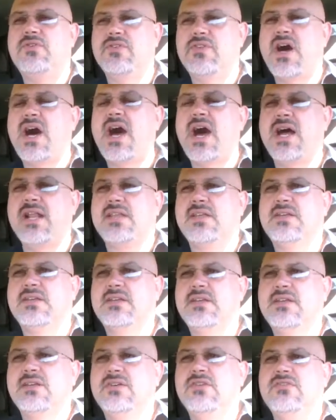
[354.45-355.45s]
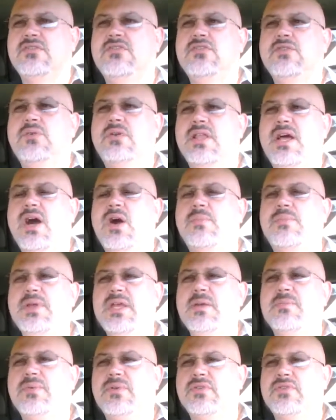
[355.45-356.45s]
not to allow
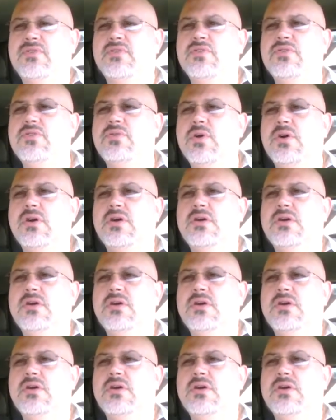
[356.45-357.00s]
people to